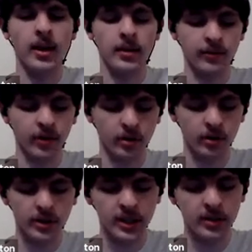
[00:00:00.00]
And
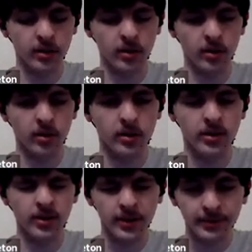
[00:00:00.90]

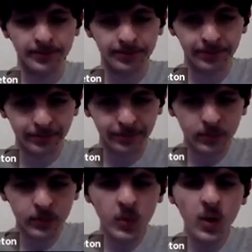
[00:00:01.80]
photoresistors
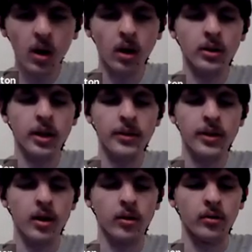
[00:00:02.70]
are not
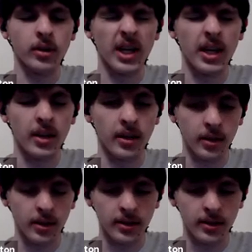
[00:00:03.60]
the only